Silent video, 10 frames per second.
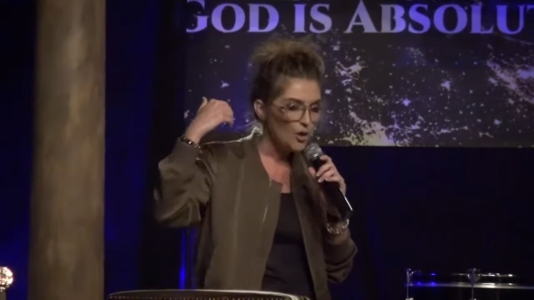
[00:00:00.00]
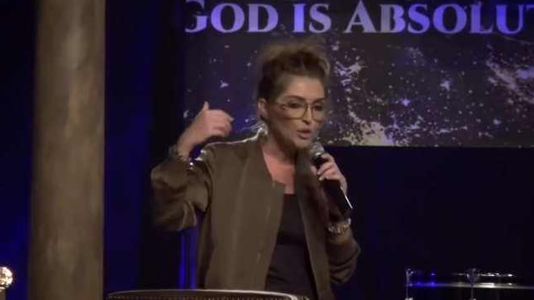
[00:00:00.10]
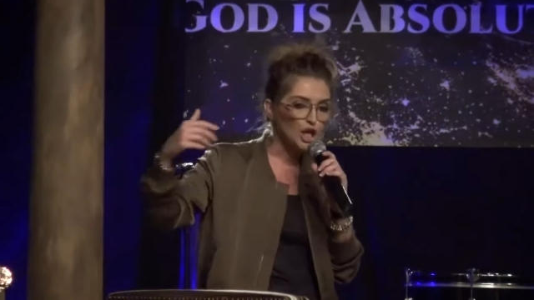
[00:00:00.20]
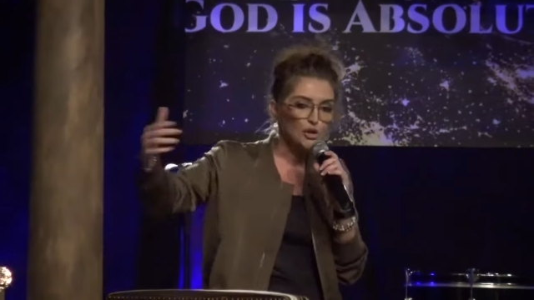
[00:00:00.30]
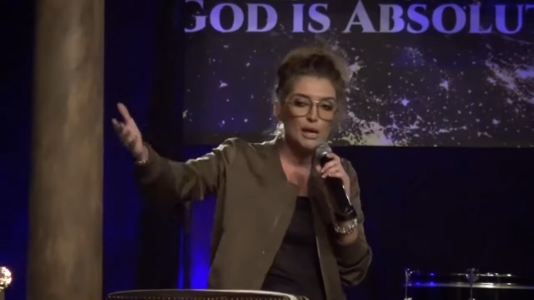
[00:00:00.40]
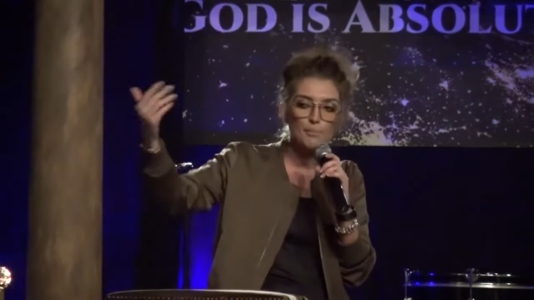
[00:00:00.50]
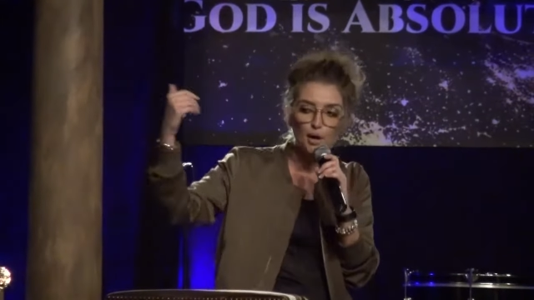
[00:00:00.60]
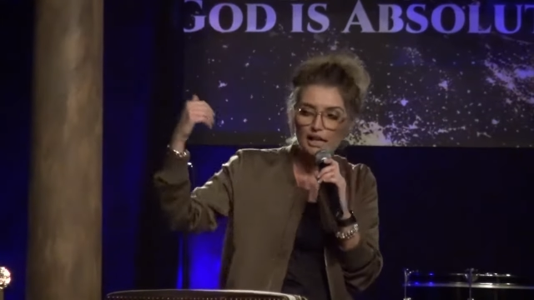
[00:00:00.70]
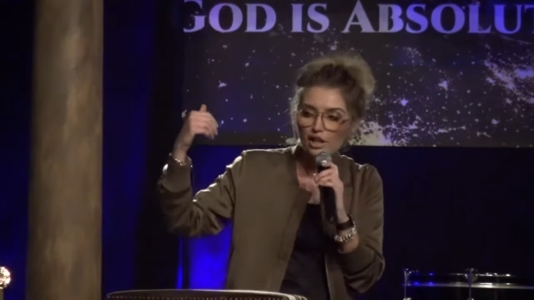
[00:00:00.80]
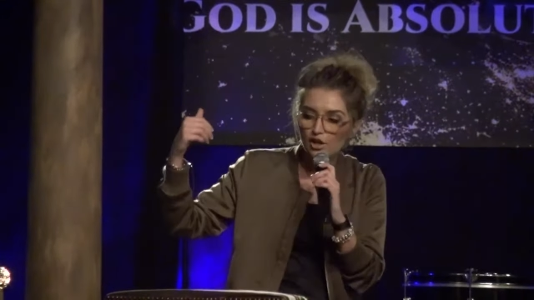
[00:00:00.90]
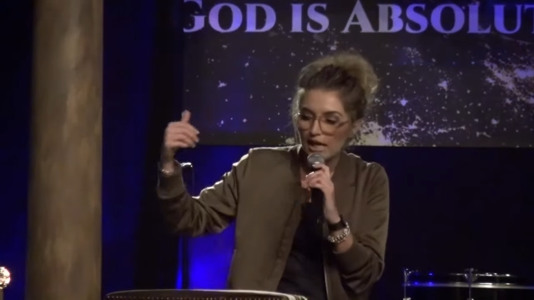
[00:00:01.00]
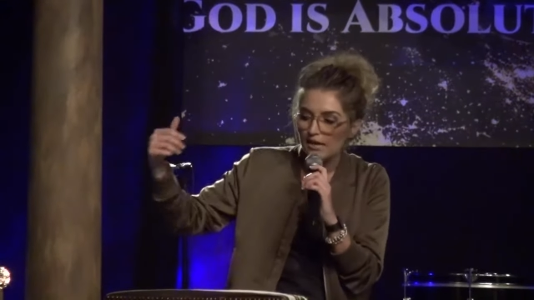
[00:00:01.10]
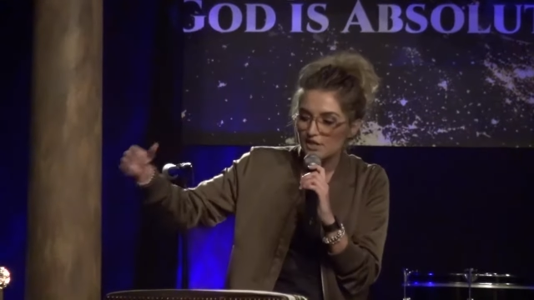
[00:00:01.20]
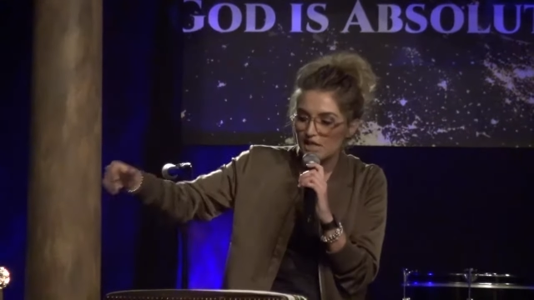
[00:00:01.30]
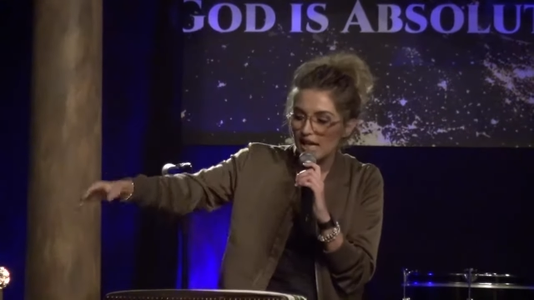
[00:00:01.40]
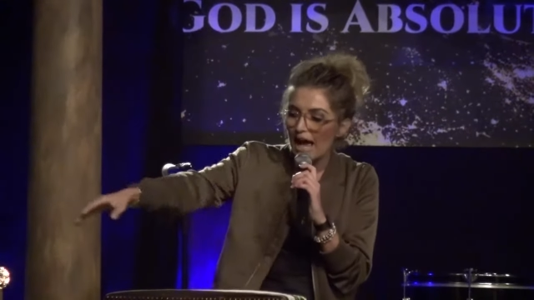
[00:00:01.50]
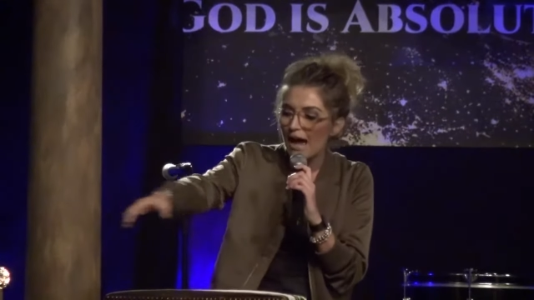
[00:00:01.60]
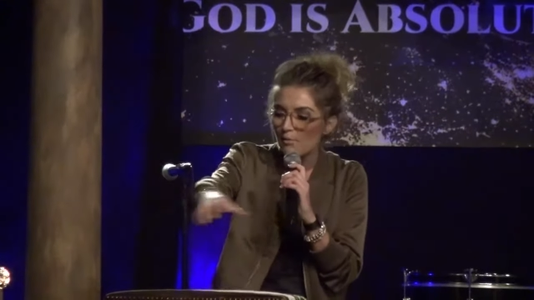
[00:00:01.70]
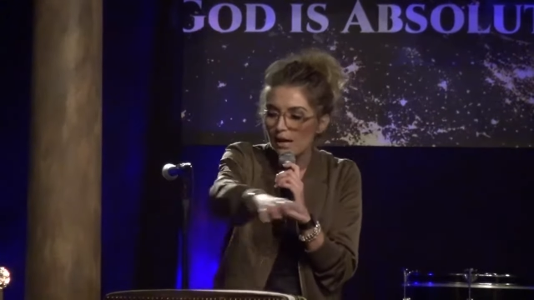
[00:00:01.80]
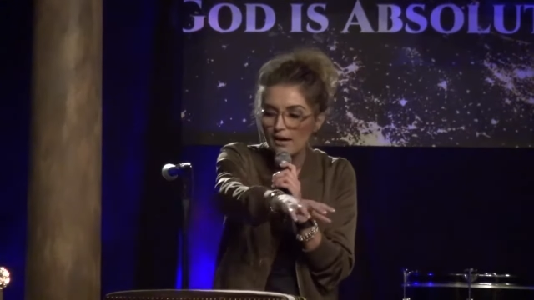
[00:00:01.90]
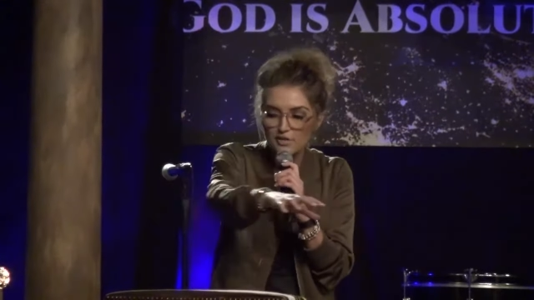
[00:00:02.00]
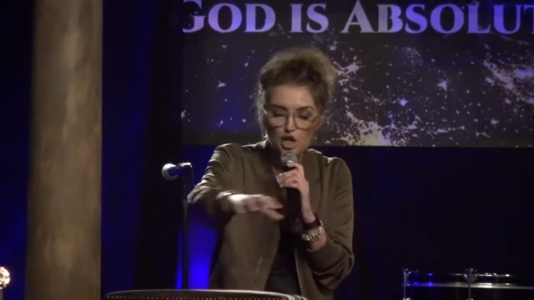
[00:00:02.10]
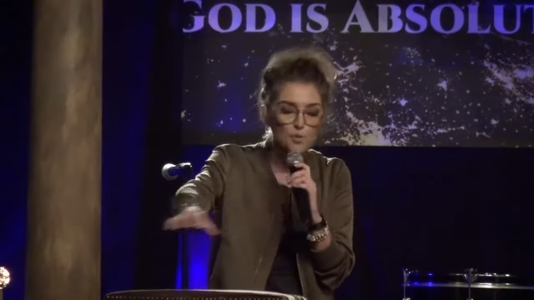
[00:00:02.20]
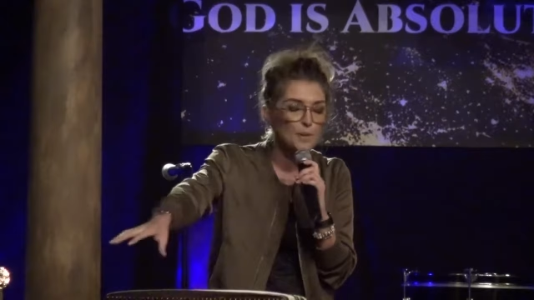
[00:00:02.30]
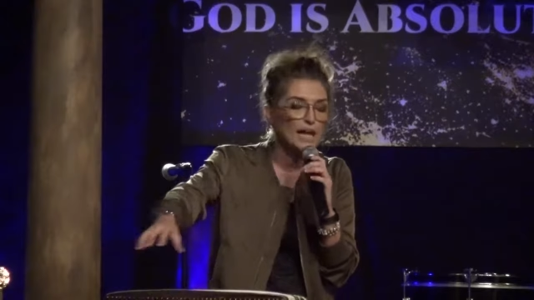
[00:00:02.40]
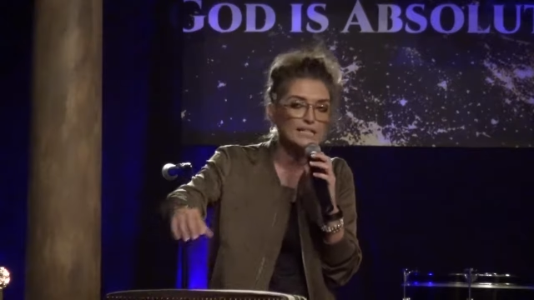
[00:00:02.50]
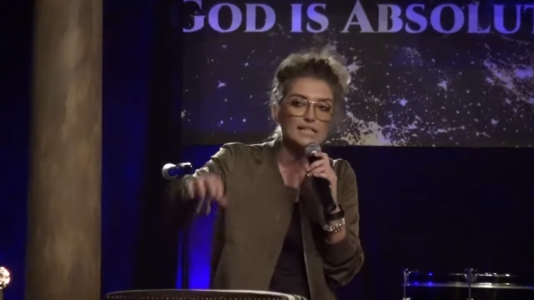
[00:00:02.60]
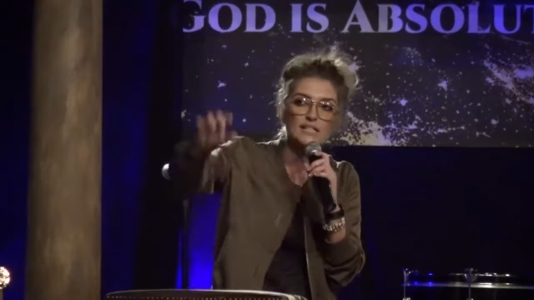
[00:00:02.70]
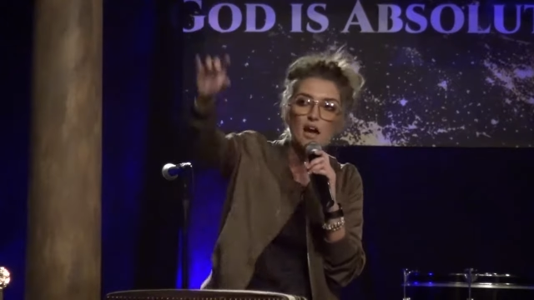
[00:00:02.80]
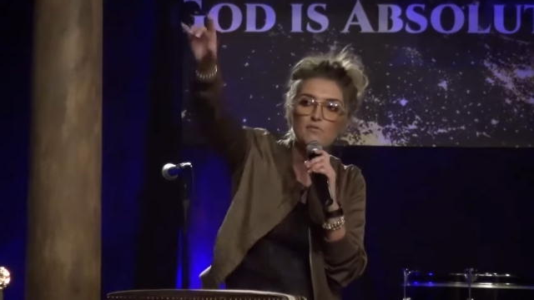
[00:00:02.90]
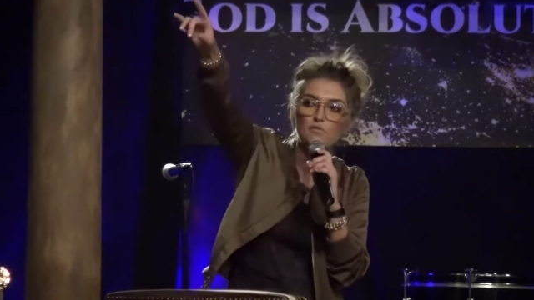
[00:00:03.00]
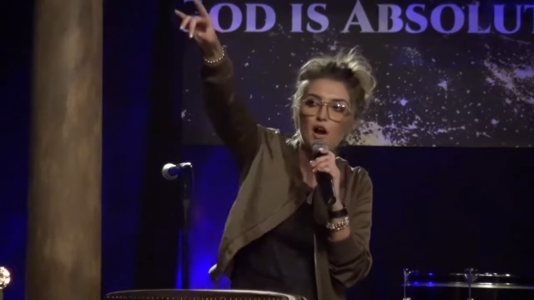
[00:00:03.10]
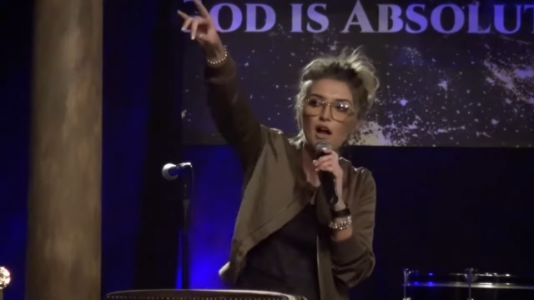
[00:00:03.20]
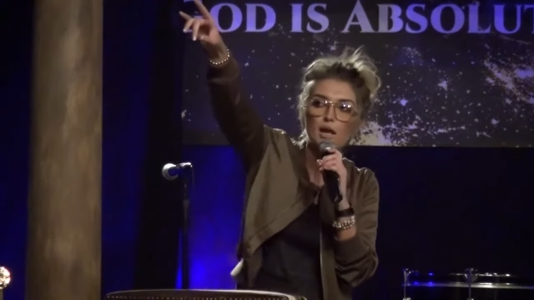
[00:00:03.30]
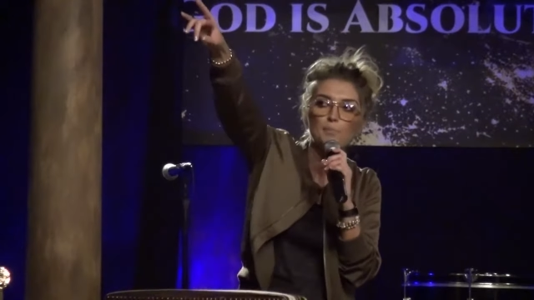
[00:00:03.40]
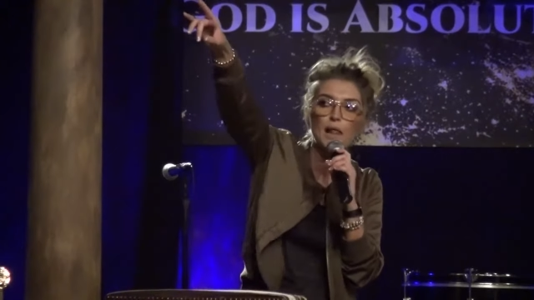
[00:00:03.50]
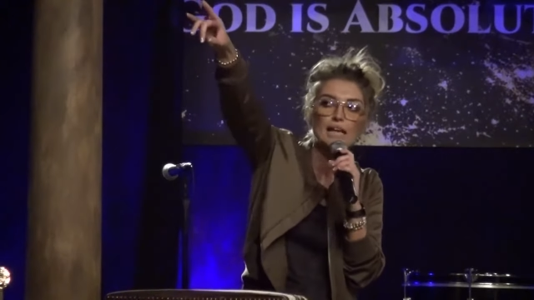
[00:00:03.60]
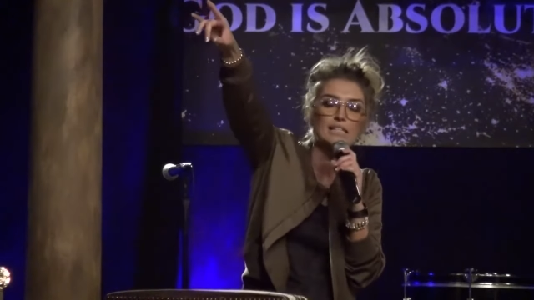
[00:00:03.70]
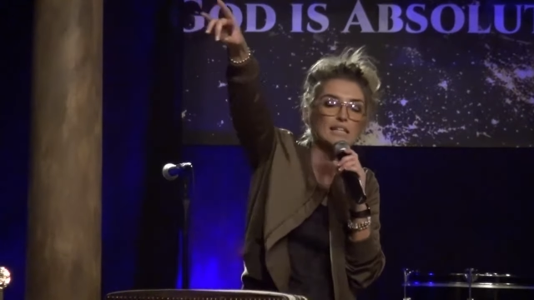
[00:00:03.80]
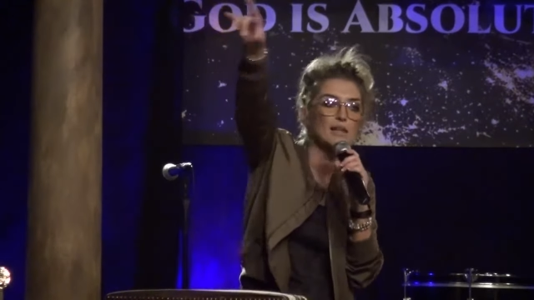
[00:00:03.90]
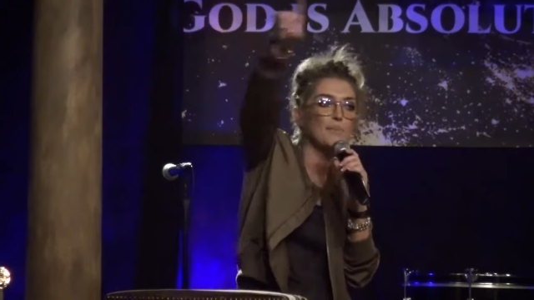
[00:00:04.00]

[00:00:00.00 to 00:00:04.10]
Well, you can bring your gifts tonight. We have two places up front, a place in the